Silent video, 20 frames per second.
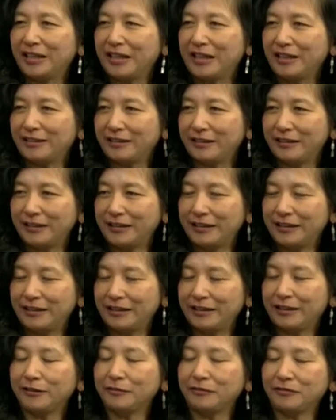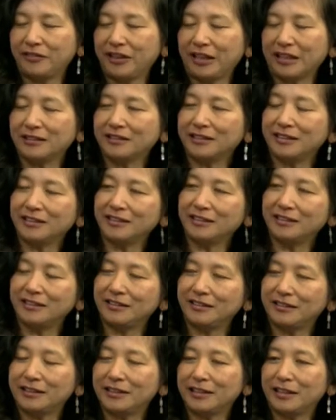and the effect that
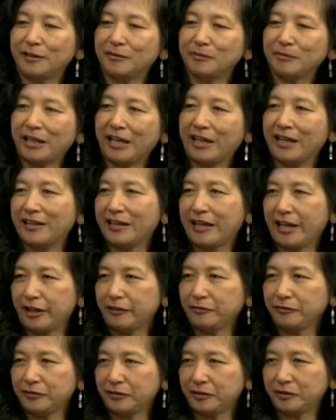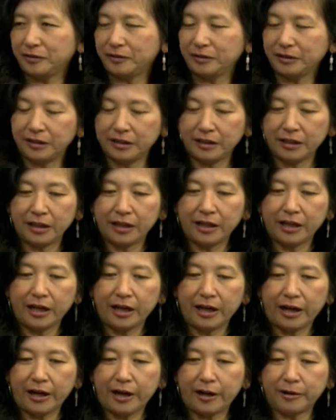it can have on
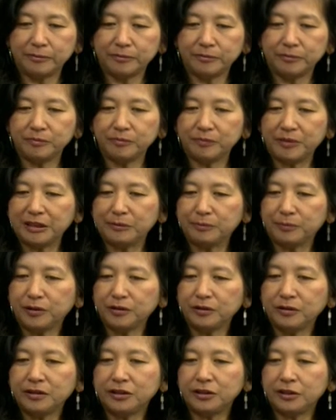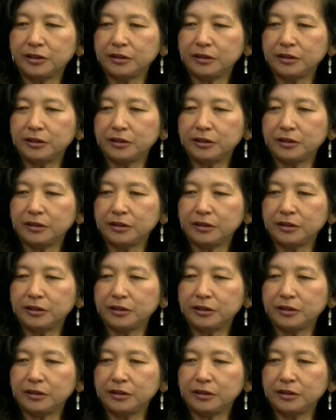people.